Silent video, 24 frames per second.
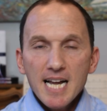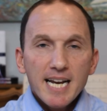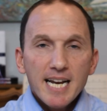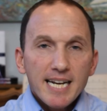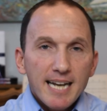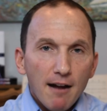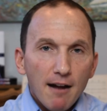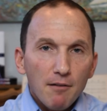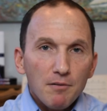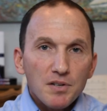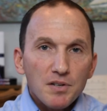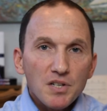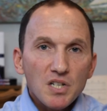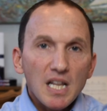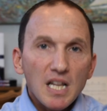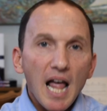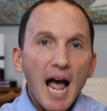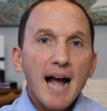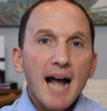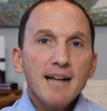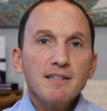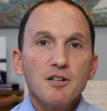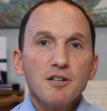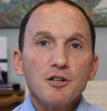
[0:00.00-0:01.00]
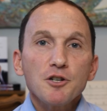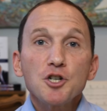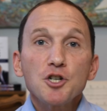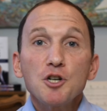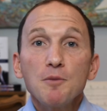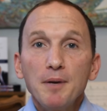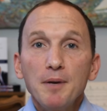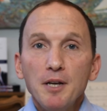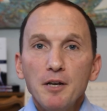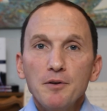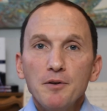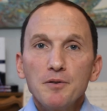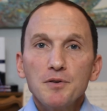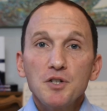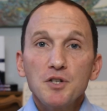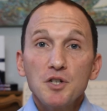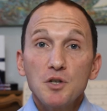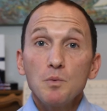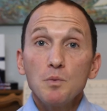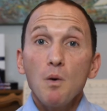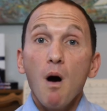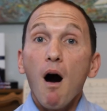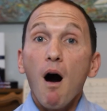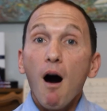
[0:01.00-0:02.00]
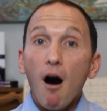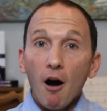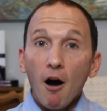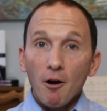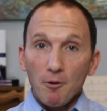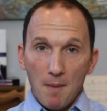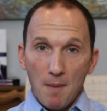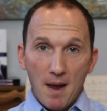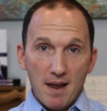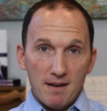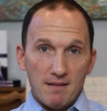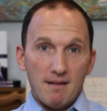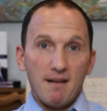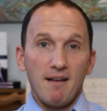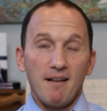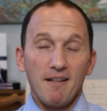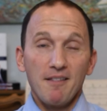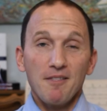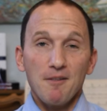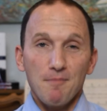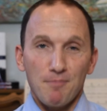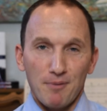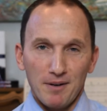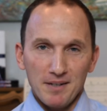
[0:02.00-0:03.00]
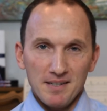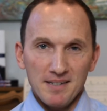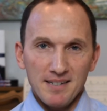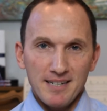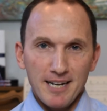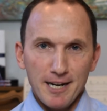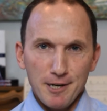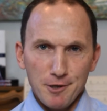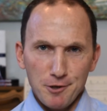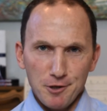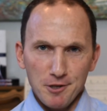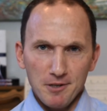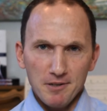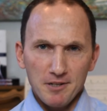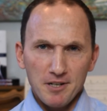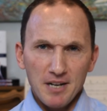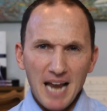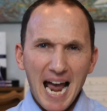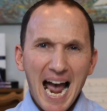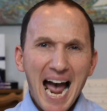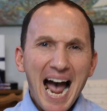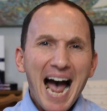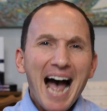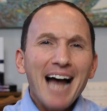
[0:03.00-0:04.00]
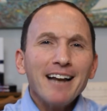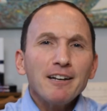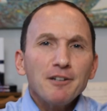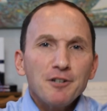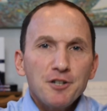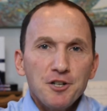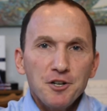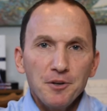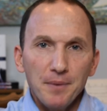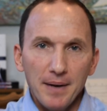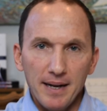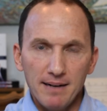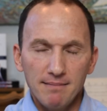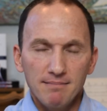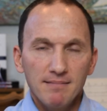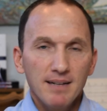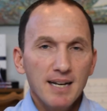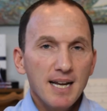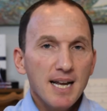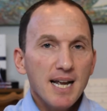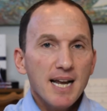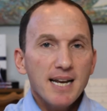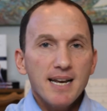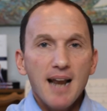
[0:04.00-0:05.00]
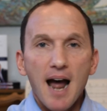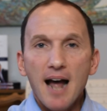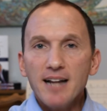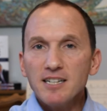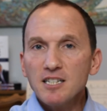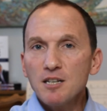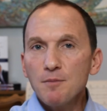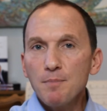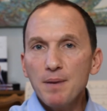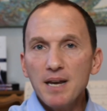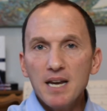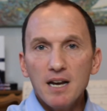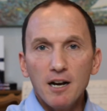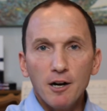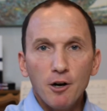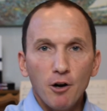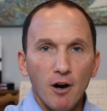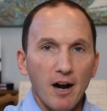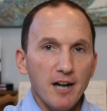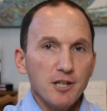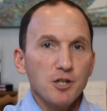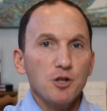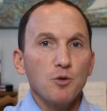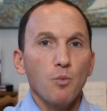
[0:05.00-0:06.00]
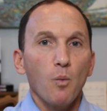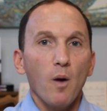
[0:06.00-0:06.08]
Now, slides should be used to augment the presentation, to add to it, not to be a crutch